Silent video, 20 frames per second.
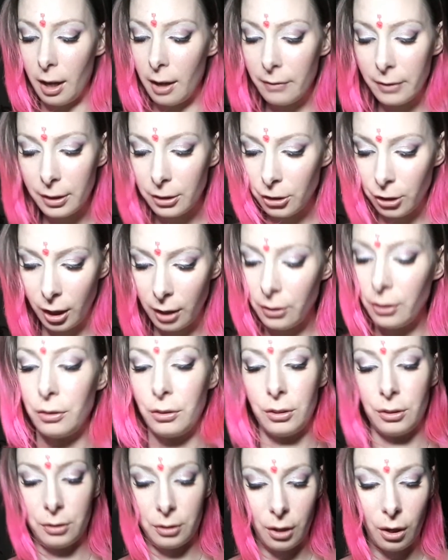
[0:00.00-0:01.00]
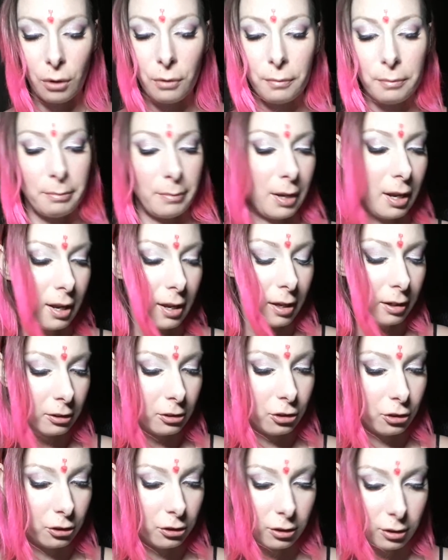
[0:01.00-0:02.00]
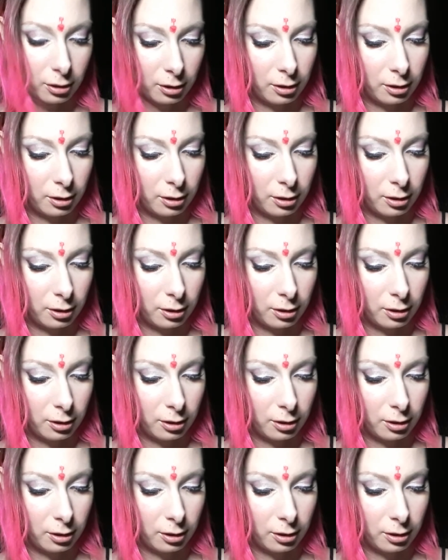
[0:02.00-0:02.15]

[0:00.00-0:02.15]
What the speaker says: each other so much.